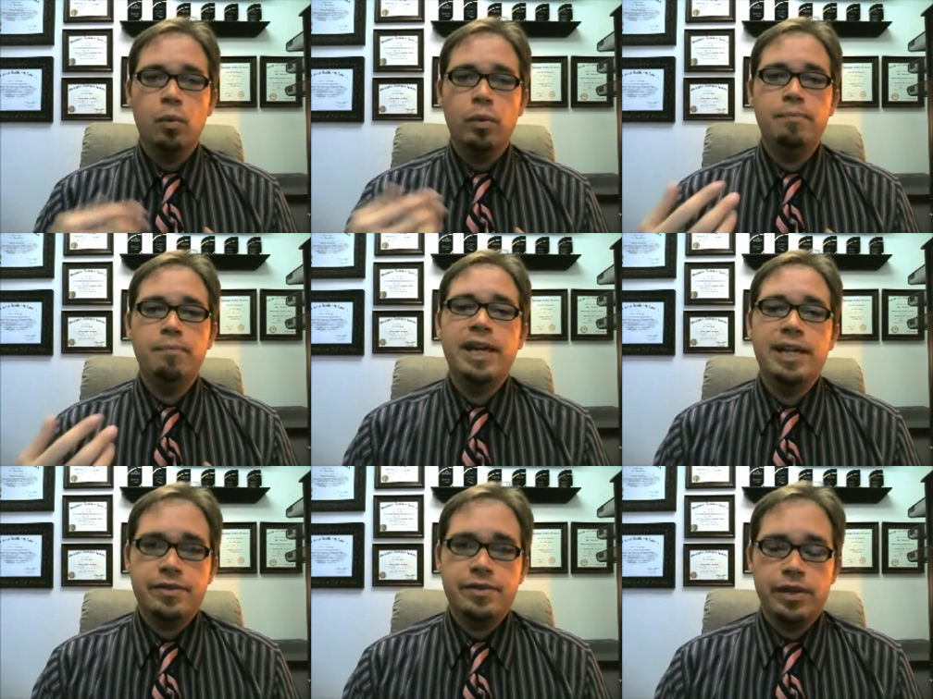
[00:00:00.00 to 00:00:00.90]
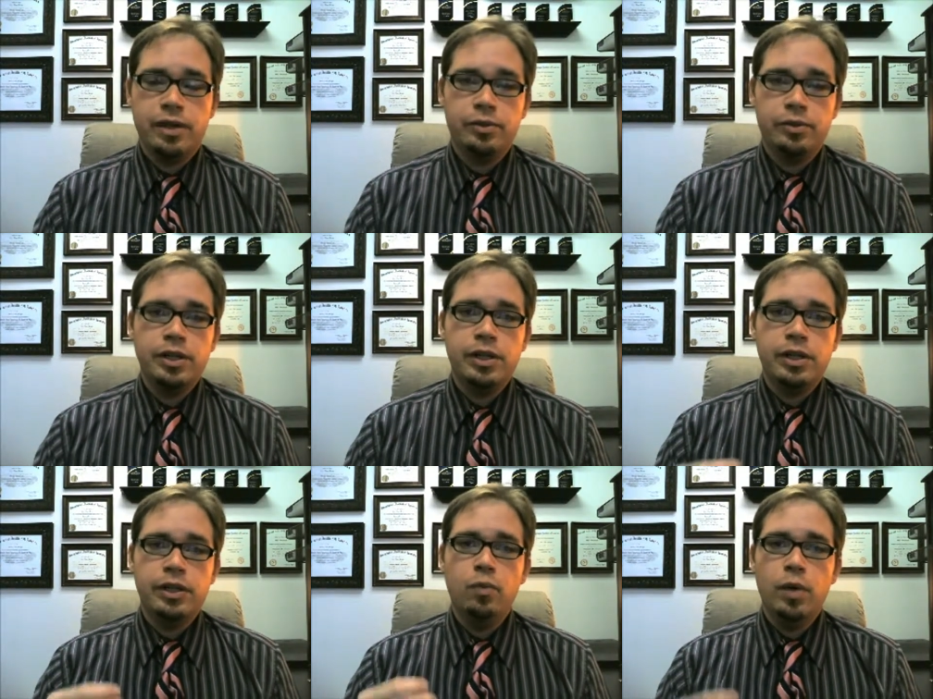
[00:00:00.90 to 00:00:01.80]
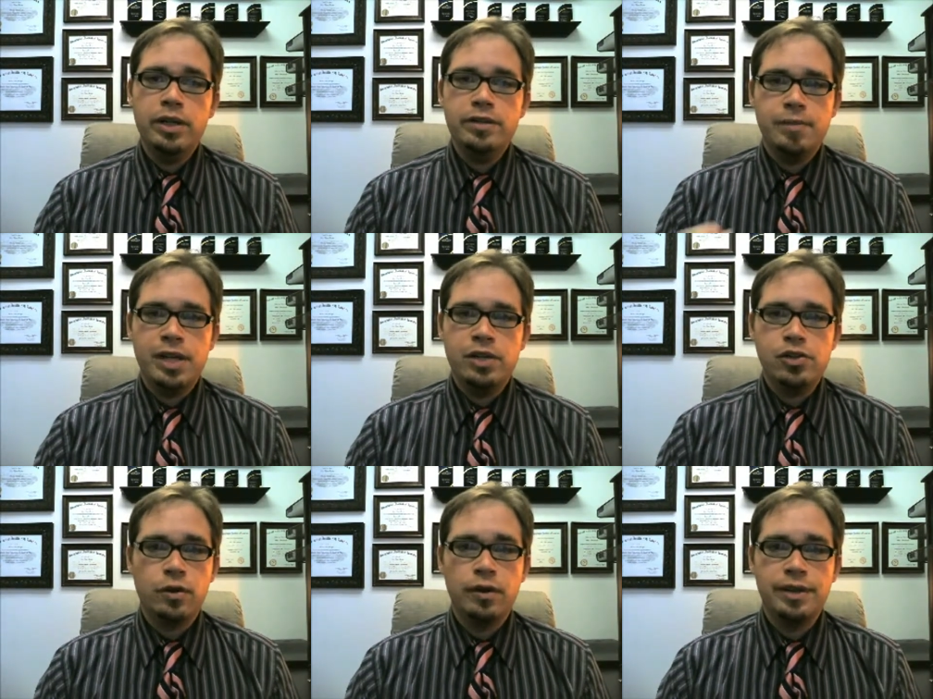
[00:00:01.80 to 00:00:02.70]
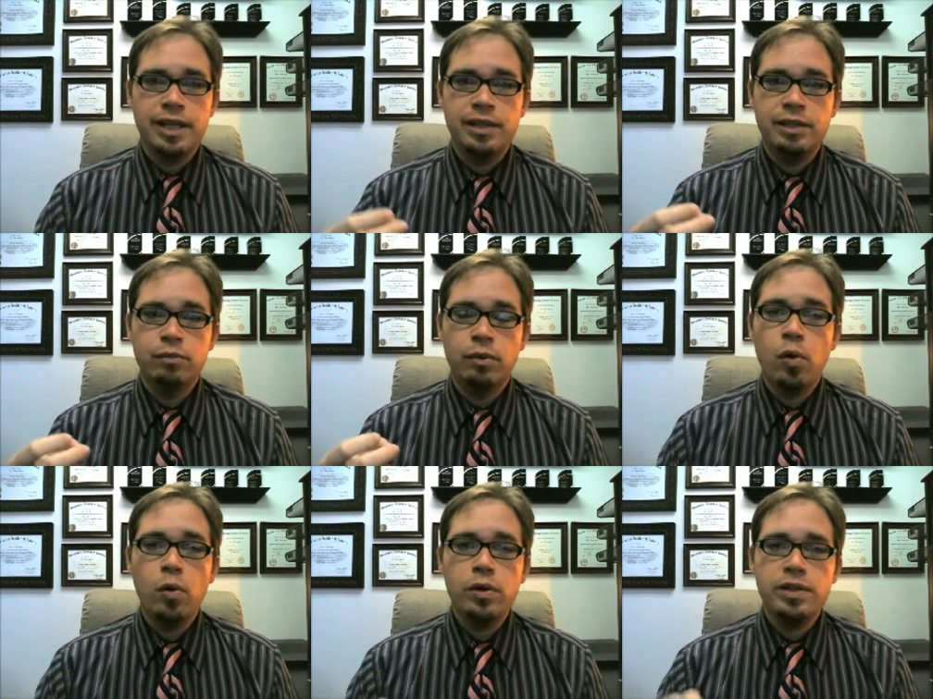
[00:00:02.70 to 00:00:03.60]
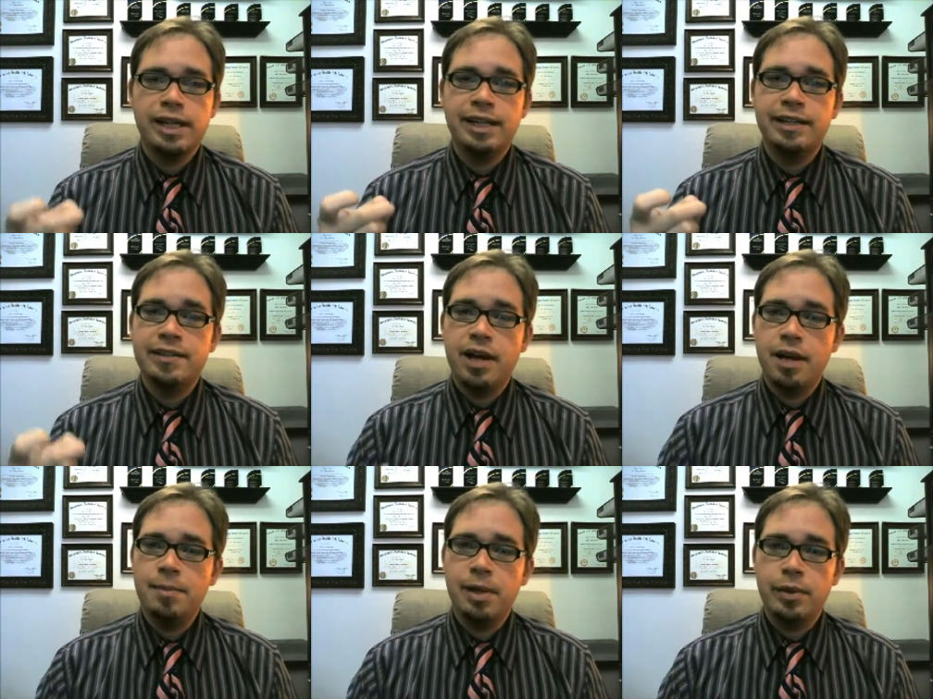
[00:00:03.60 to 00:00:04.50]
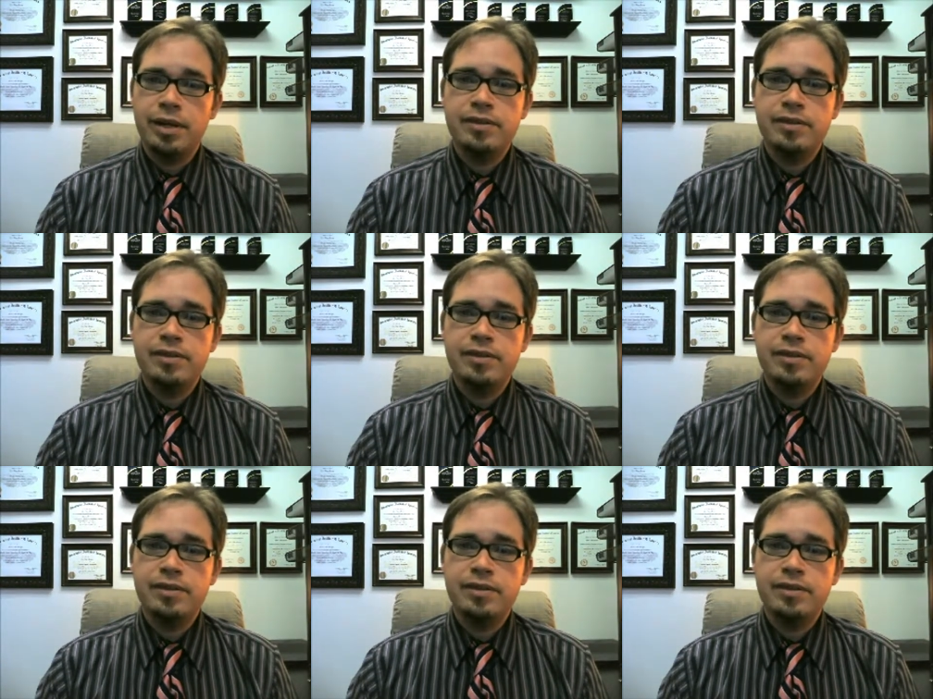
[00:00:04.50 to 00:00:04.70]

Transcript: When buying a stone, you want to make sure that the report that it is coming with,